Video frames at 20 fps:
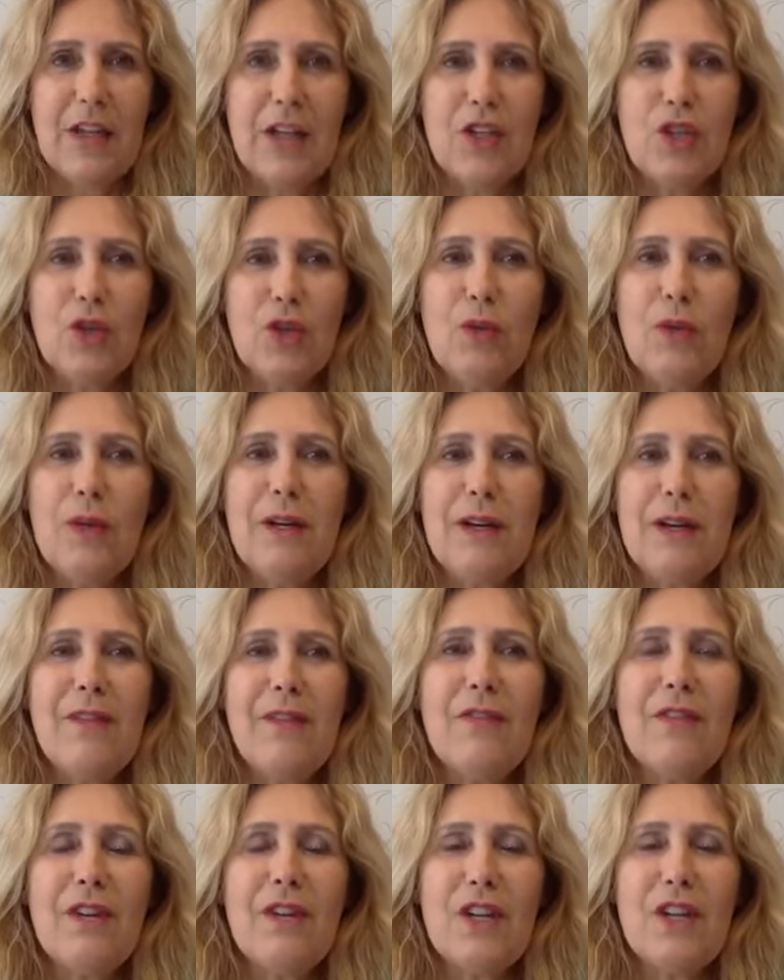and do
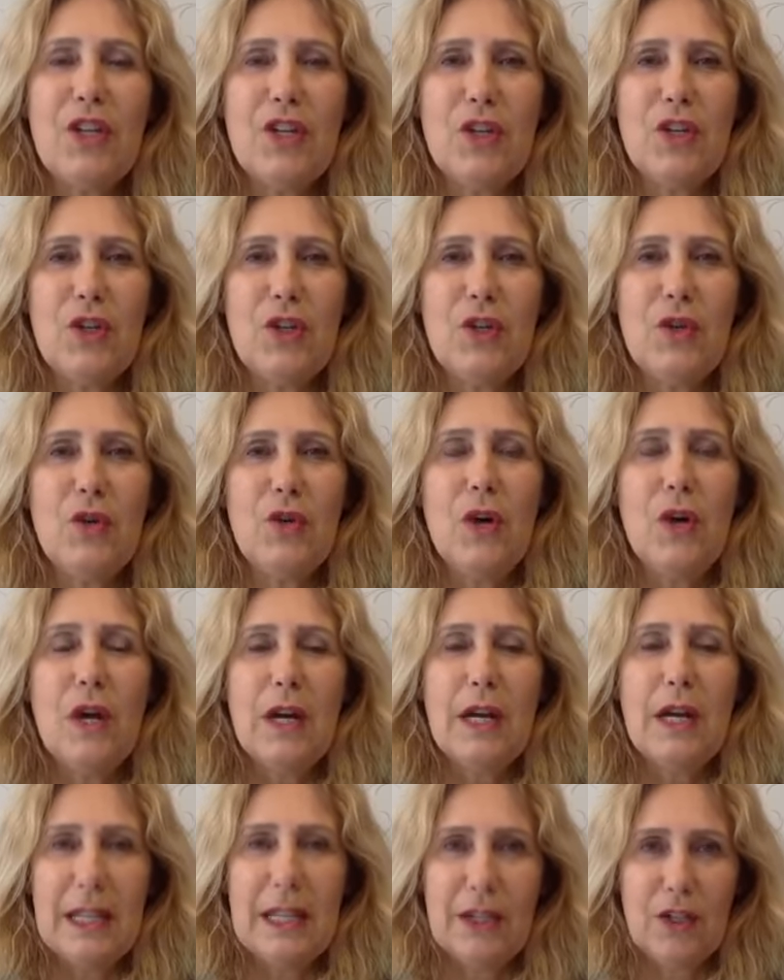whatever you
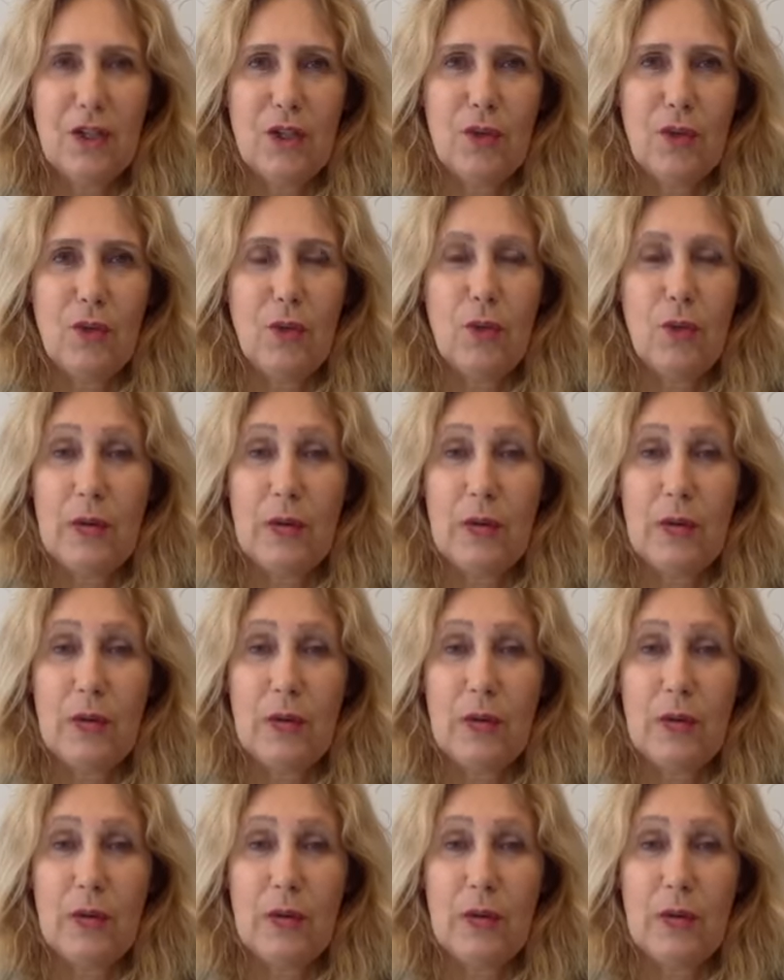can do